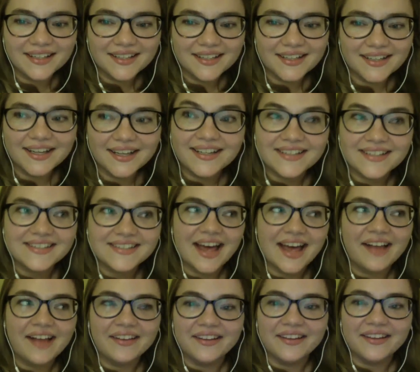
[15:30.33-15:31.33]
I had a
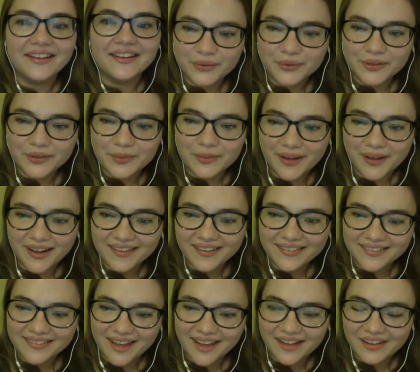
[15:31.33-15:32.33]
salad. They have a really
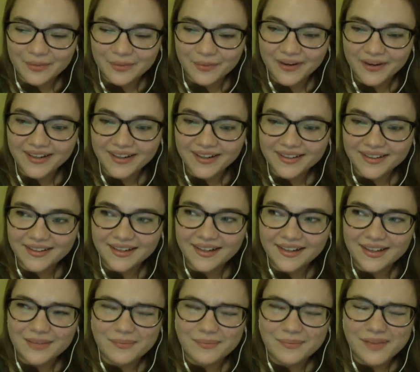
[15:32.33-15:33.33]
boss salad bar.
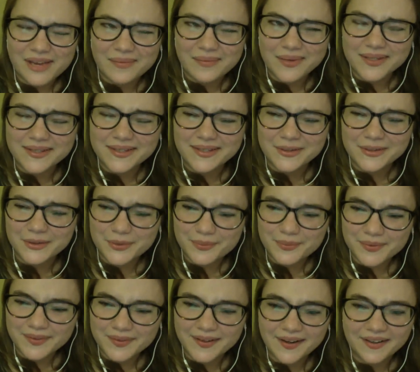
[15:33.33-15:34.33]
And I think maybe
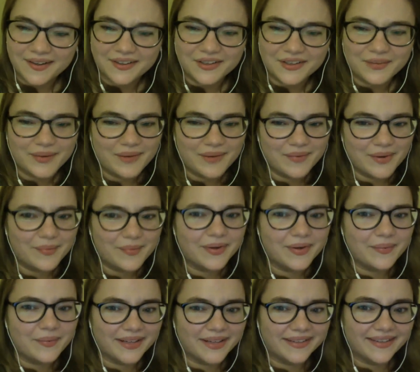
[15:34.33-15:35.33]
soup. It's hard to remember,
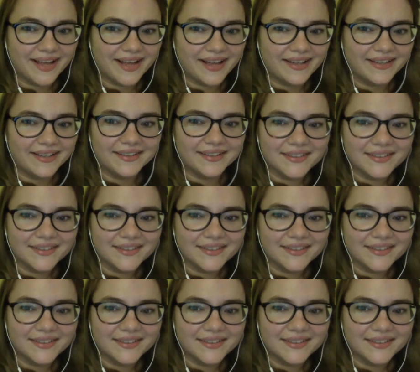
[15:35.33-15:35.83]
but a big salad.